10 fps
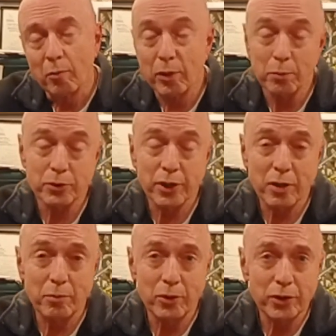But in
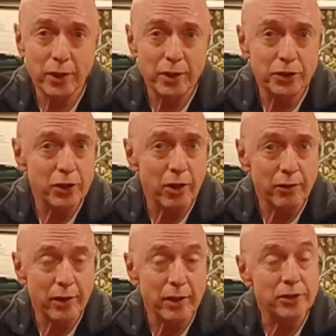Brazilian music, he
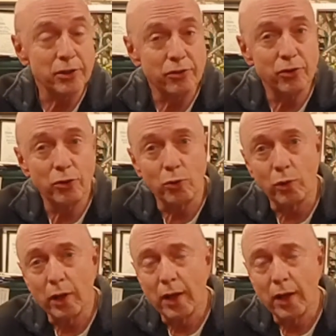shared that it's in 2,